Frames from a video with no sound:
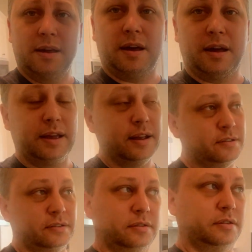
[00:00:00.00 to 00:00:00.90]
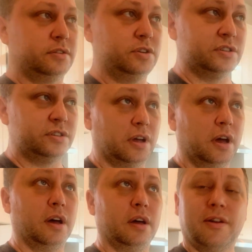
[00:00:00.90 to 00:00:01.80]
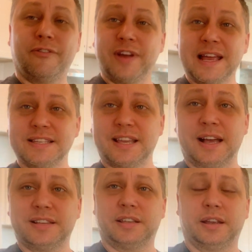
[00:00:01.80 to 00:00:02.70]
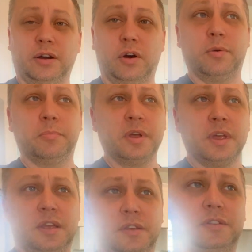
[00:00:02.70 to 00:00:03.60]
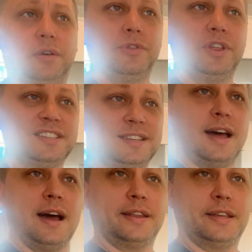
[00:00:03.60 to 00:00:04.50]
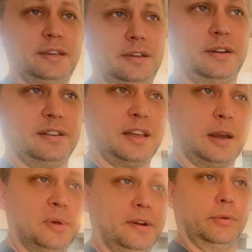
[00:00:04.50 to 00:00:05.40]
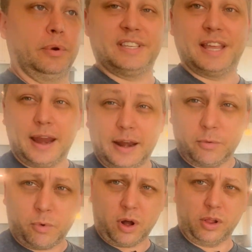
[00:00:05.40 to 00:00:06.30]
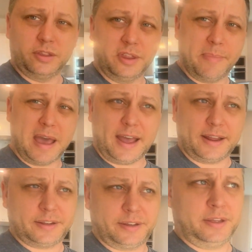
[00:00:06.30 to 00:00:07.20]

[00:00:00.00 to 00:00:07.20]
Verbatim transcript: uh, it's just a fantastic home. So this lot here, it's got a bit of a retaining wall in the back.